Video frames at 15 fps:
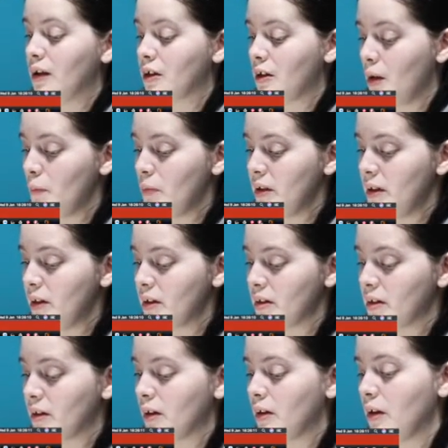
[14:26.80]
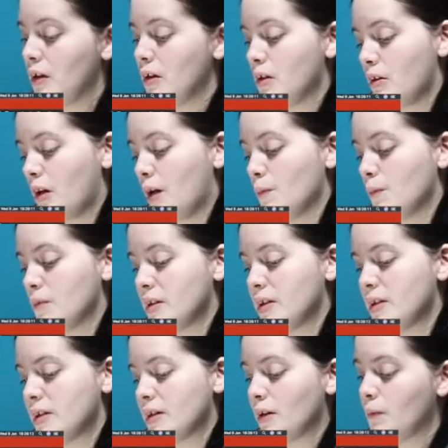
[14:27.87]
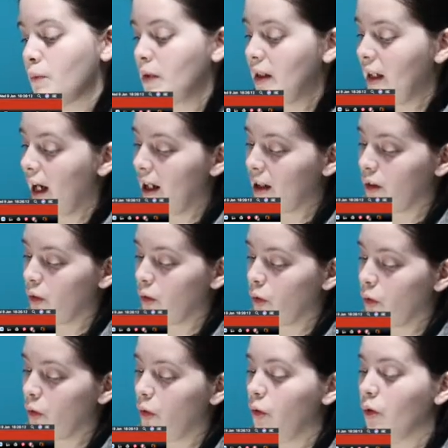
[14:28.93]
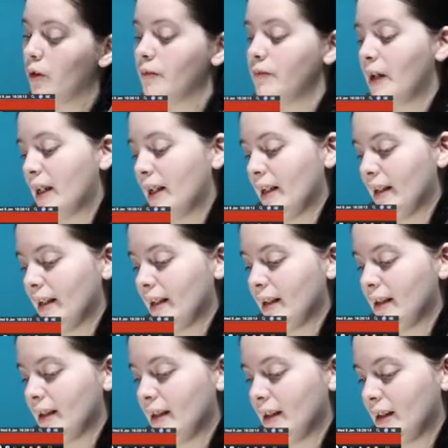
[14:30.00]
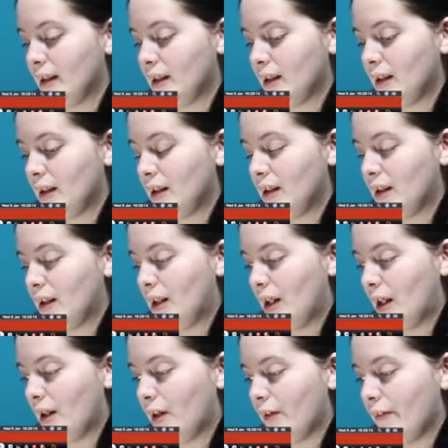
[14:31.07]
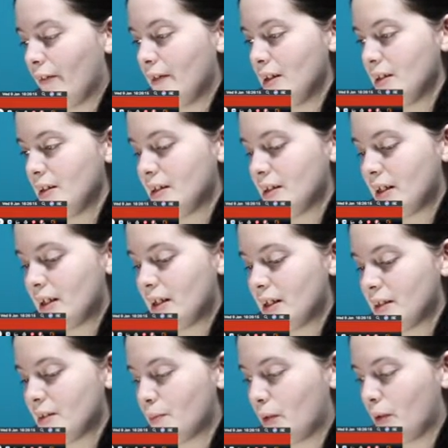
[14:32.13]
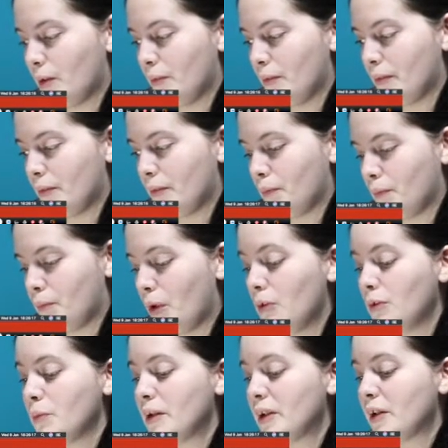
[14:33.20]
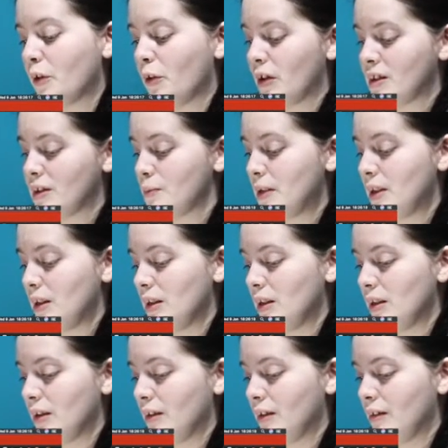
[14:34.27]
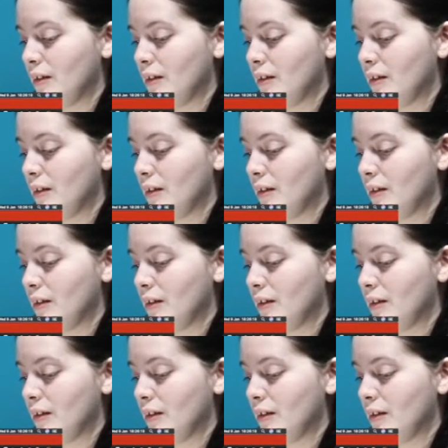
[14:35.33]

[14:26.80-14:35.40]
Trumpet, drums, piano, or violin? Now, this is probably going to be